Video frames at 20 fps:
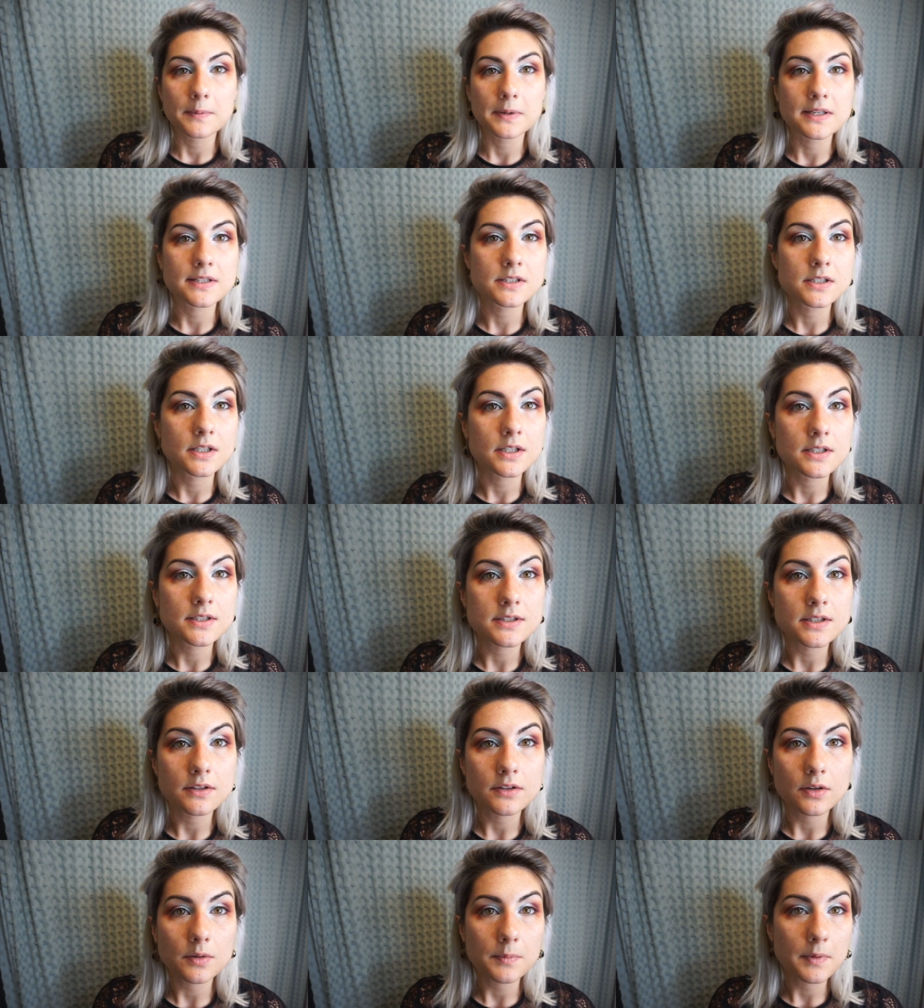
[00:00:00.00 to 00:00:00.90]
because it is
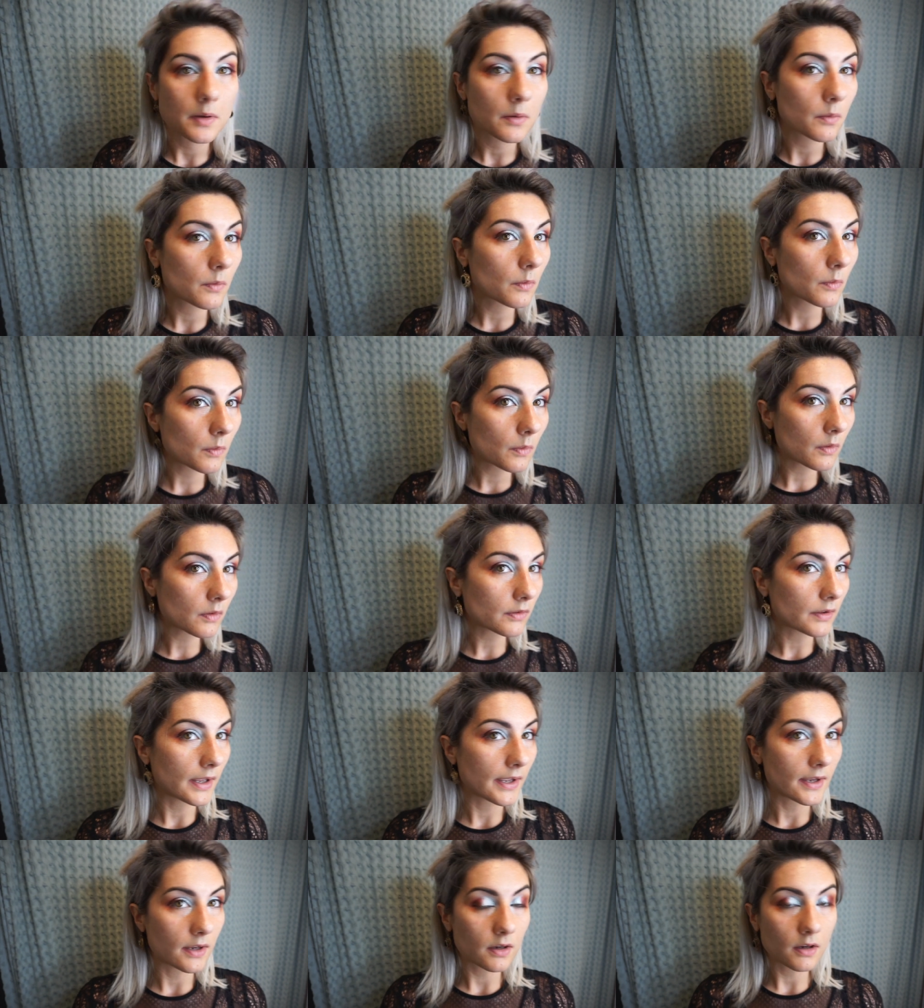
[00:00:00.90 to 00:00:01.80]
a little bit
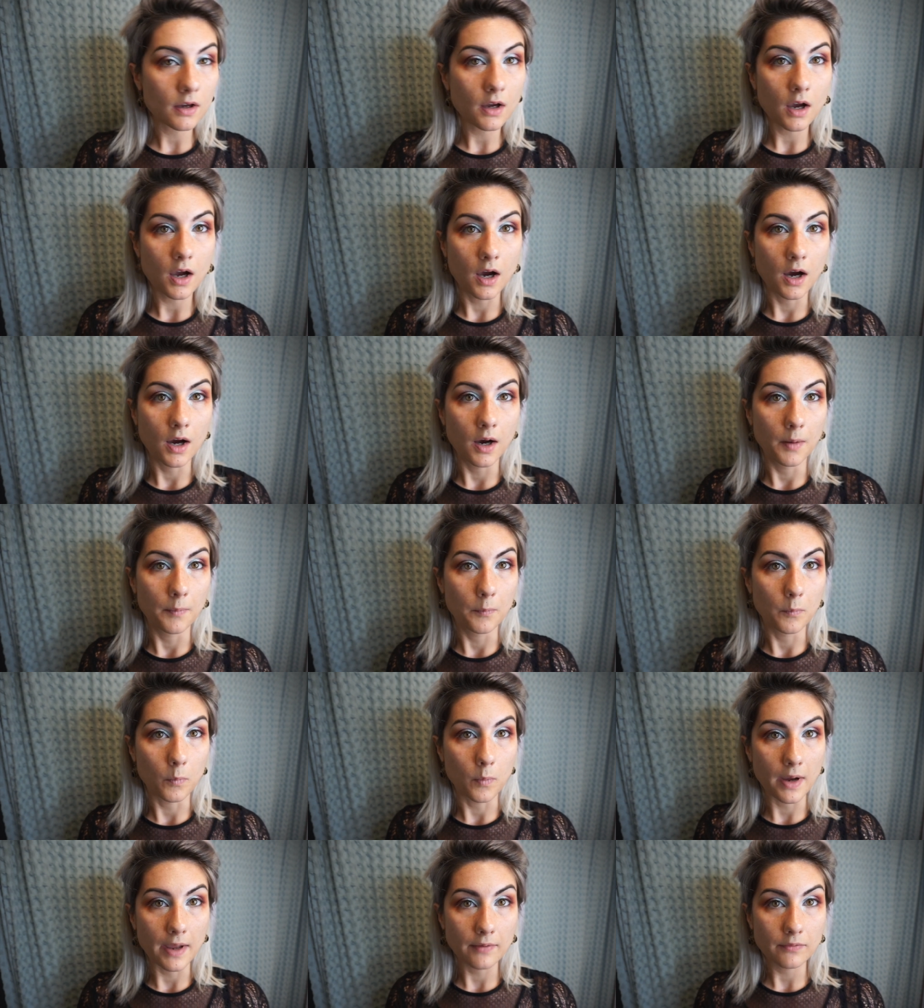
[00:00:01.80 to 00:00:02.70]
like
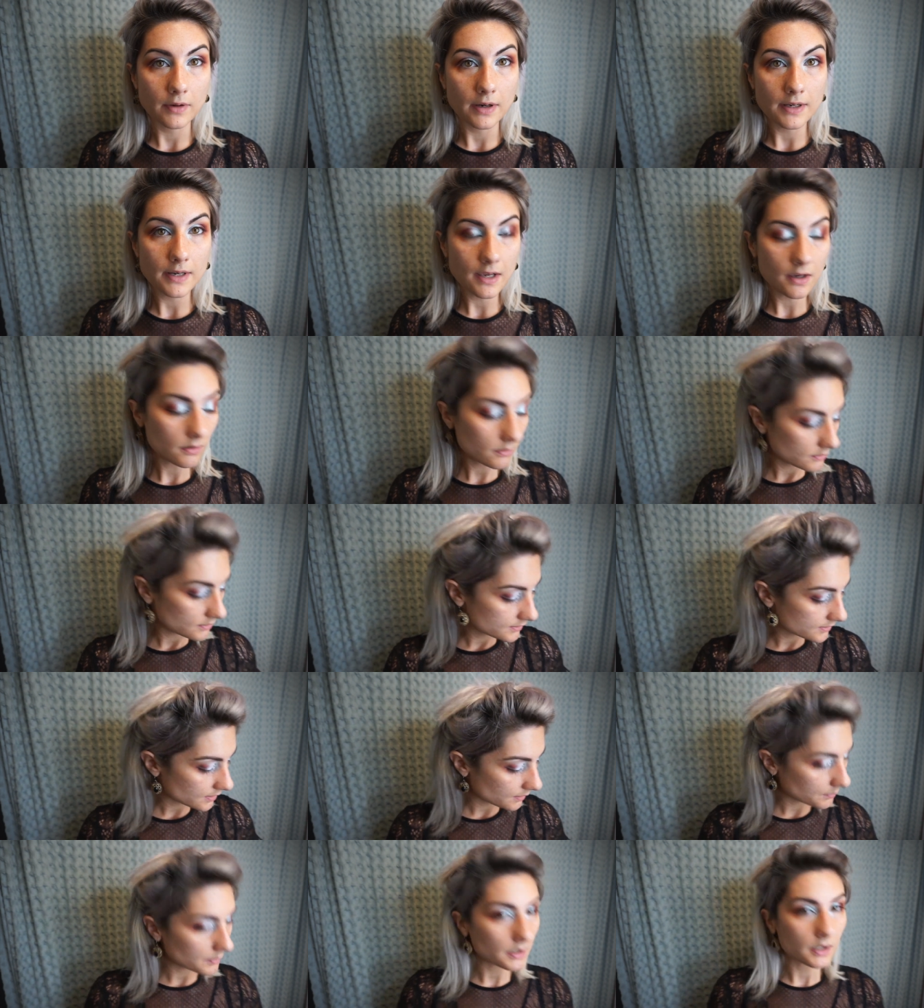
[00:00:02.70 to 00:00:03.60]
wet right now,
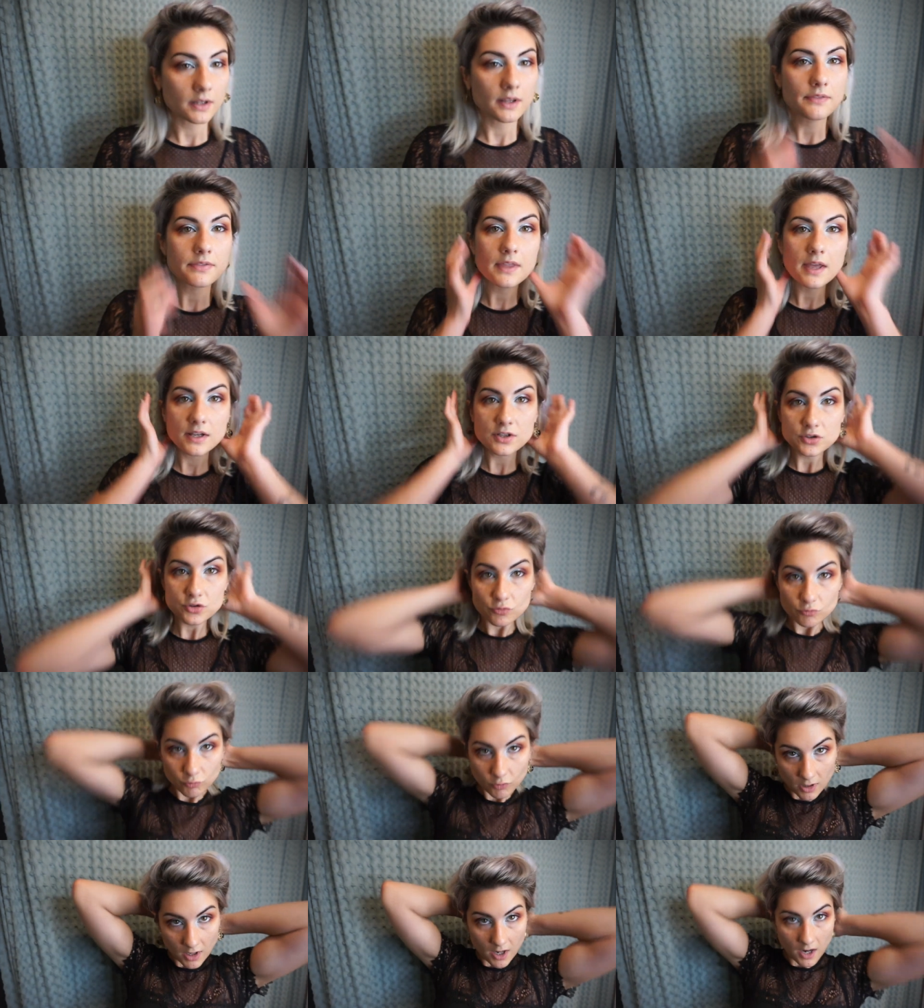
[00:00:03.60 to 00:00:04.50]
so I'm gonna let that
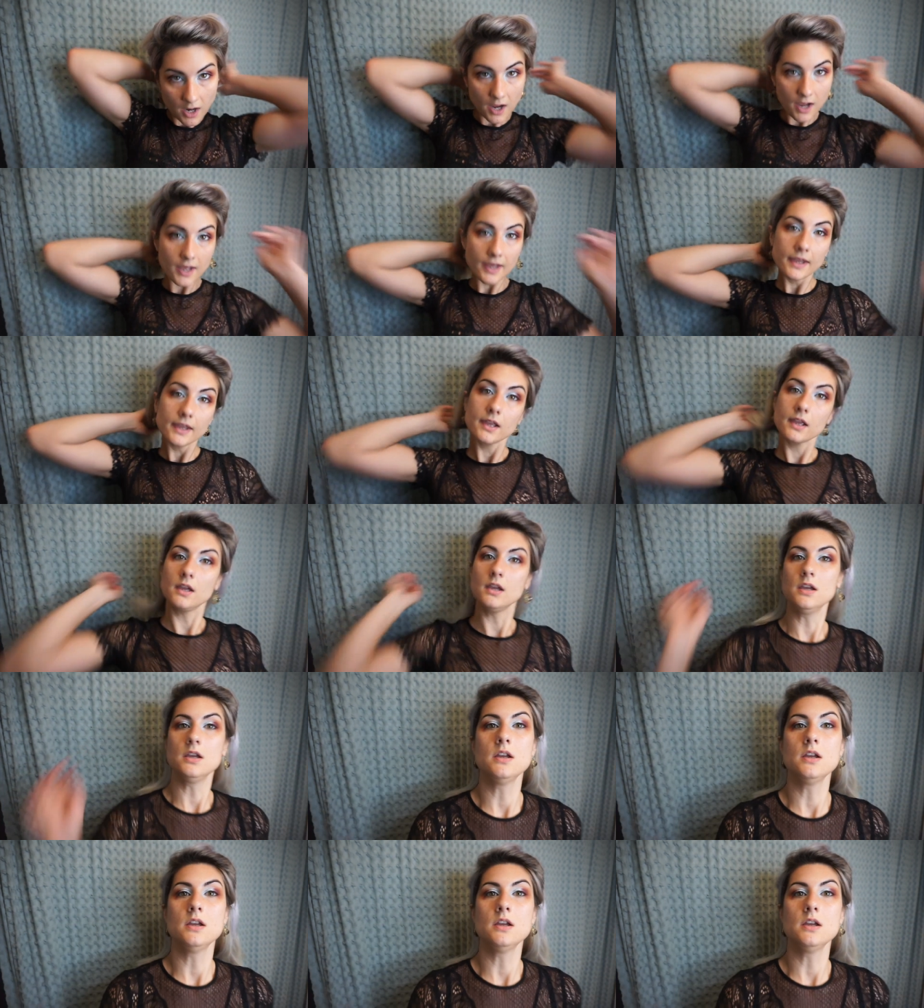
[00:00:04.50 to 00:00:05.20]
dry.